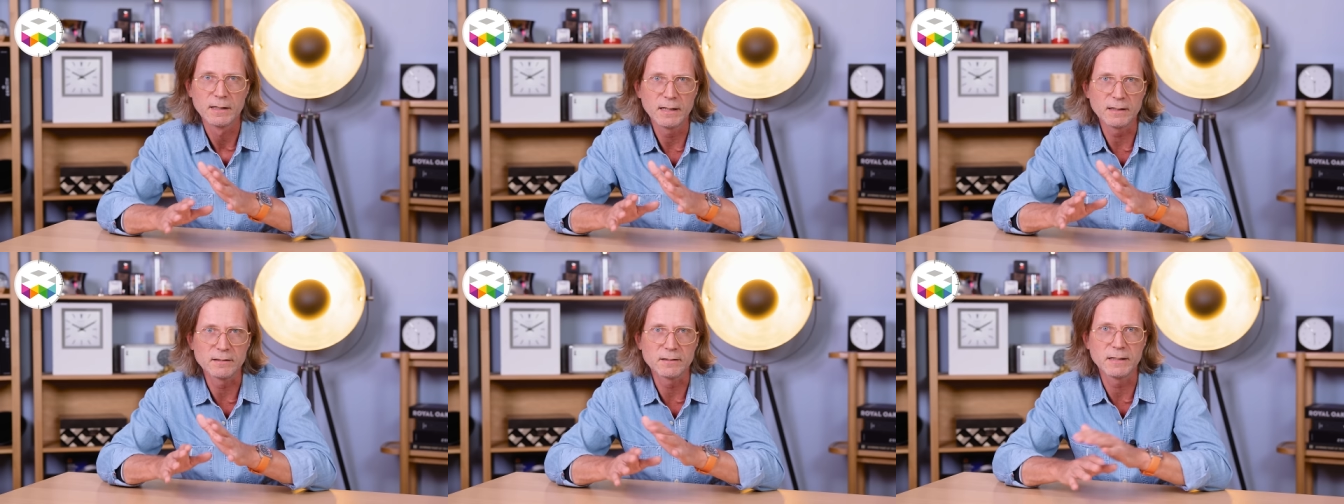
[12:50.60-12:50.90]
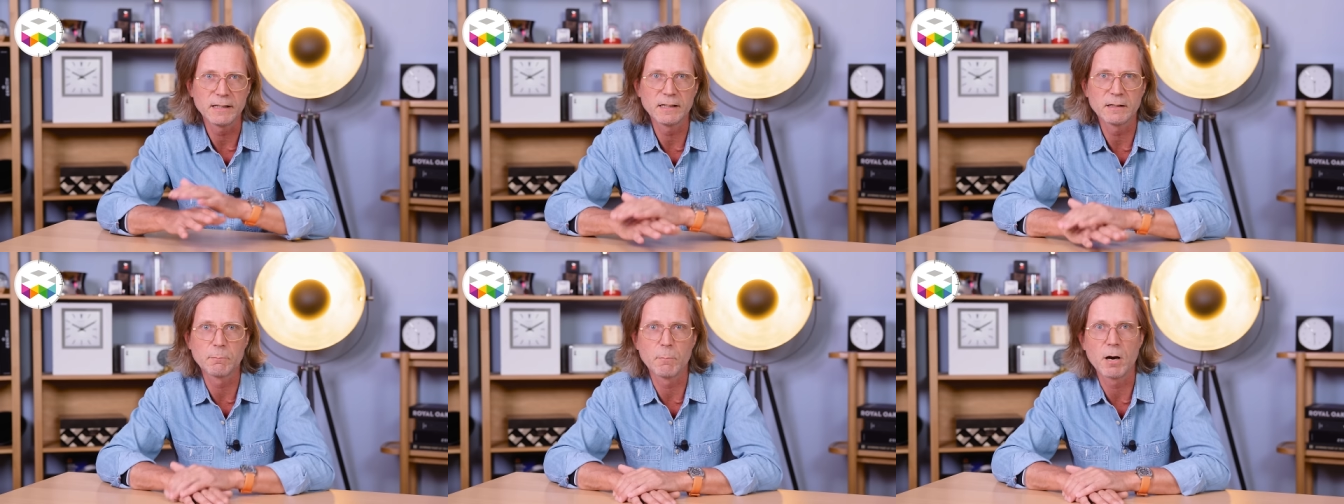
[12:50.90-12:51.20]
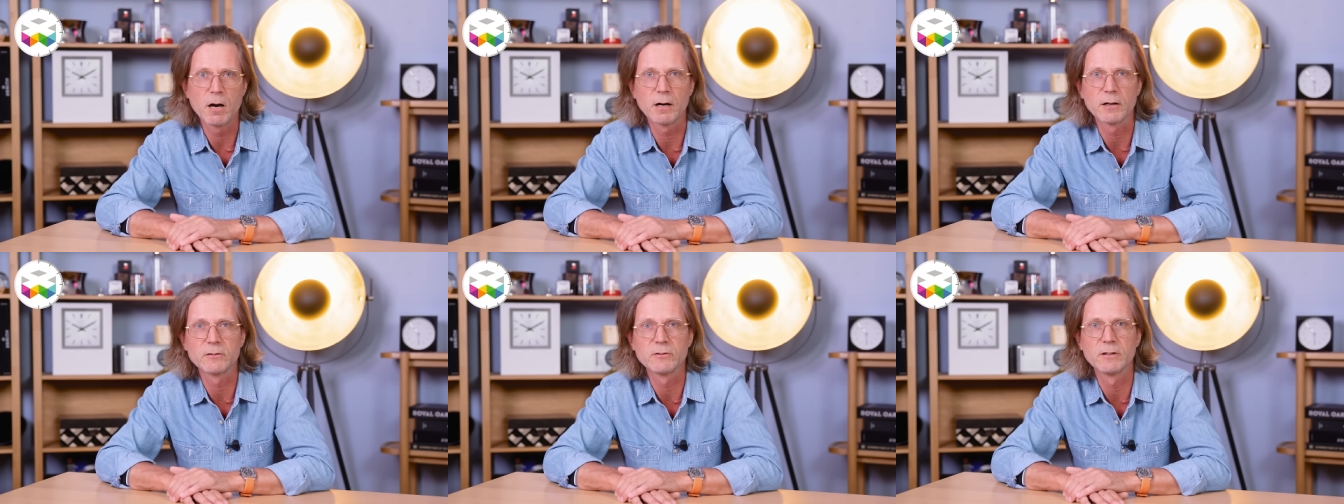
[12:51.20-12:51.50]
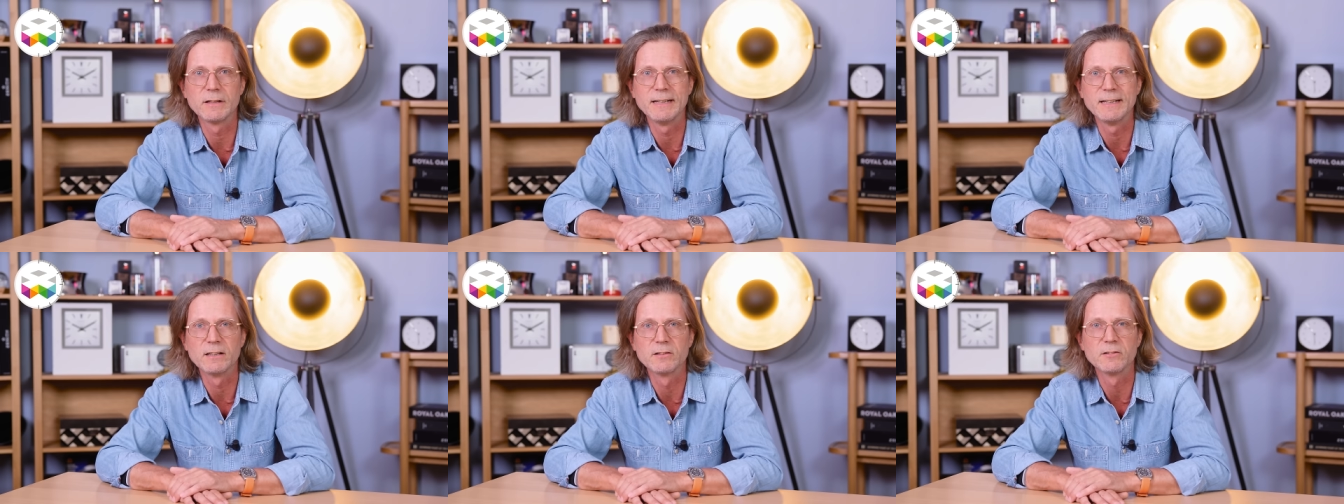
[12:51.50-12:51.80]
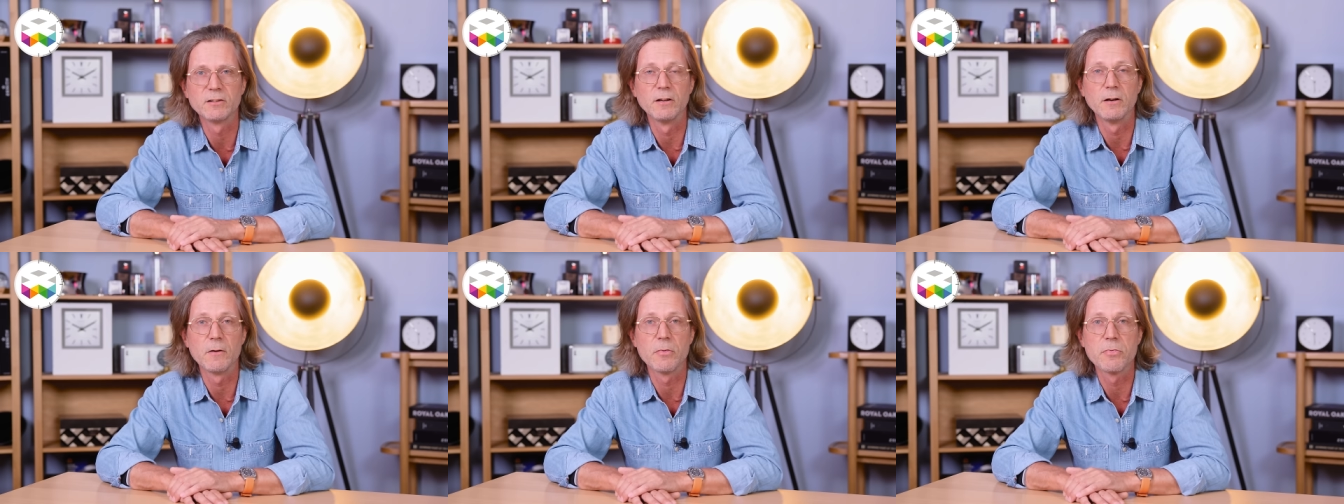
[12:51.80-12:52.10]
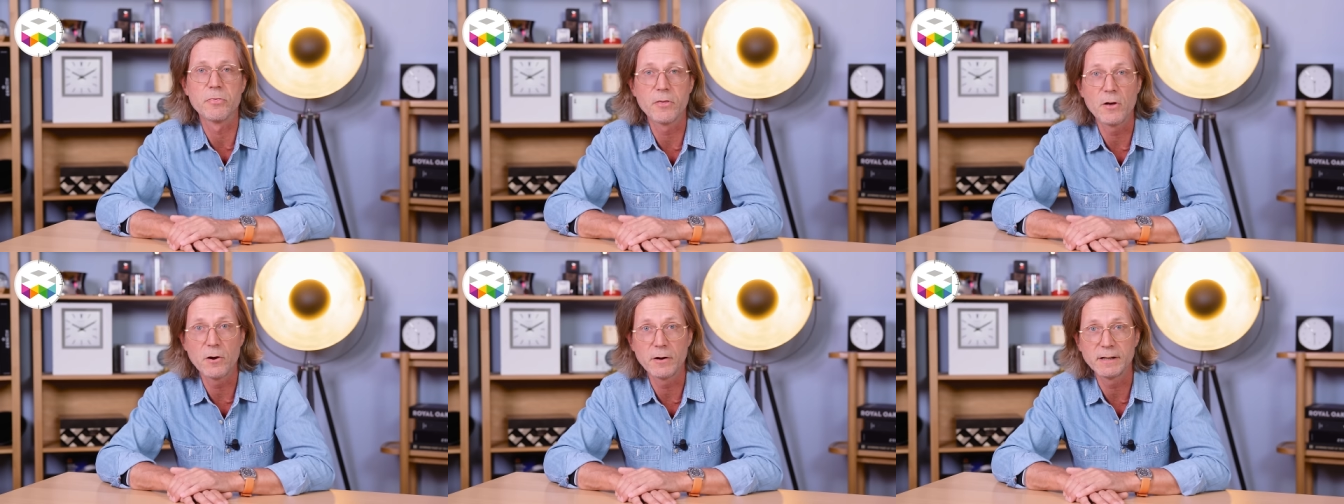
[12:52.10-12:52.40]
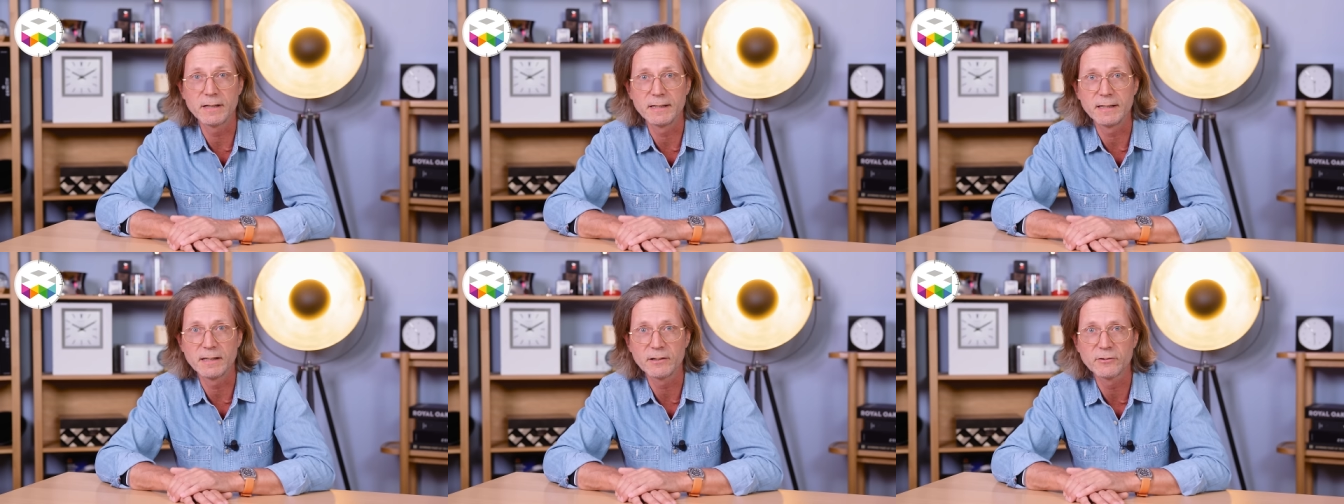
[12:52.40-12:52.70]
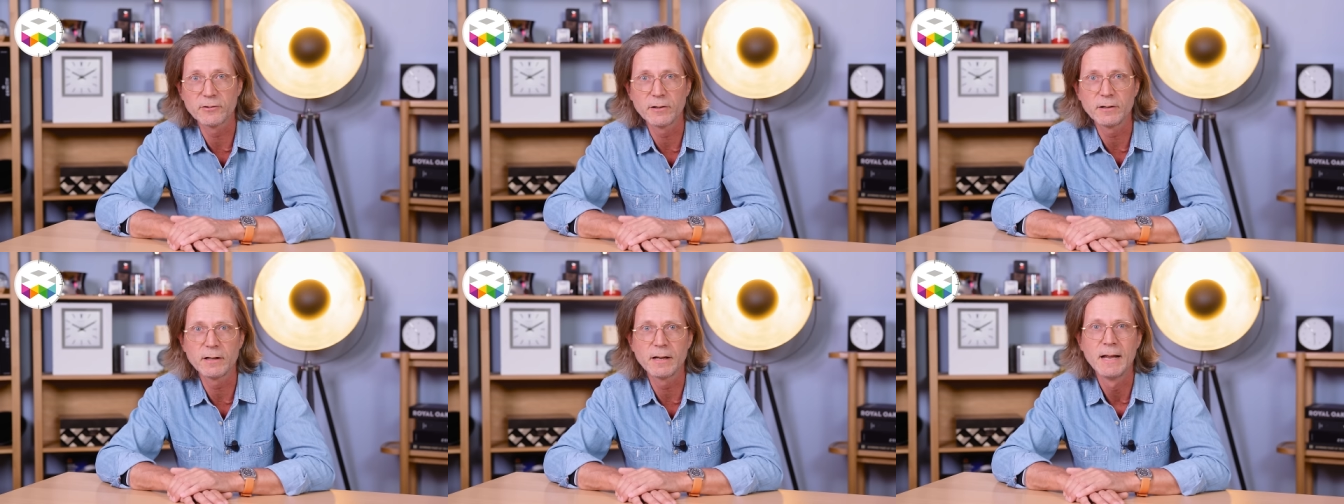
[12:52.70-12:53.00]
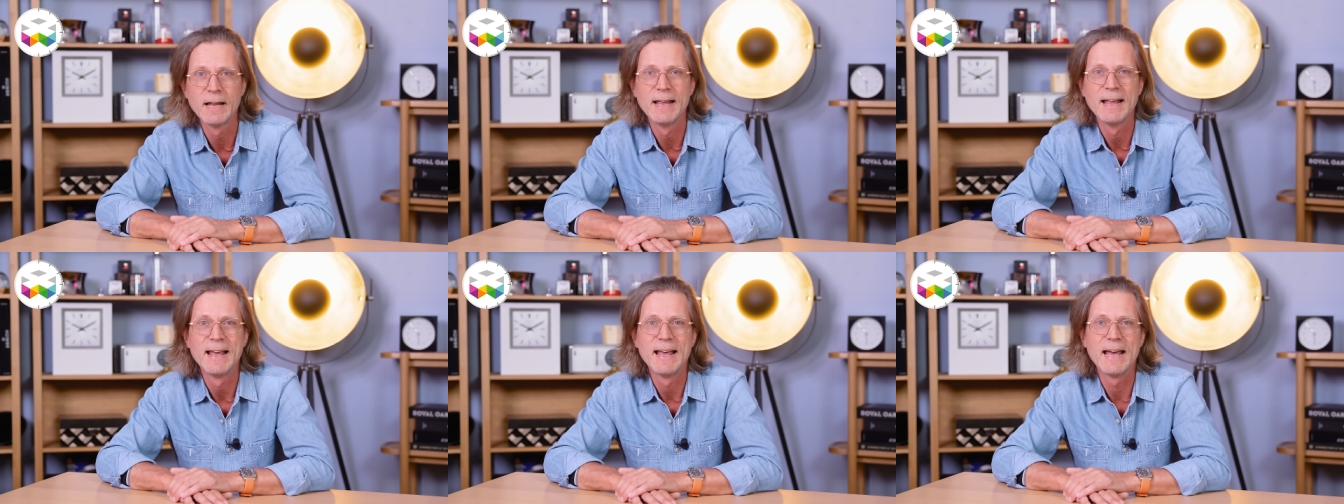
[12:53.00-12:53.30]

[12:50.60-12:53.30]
This year marks its uh, third edition,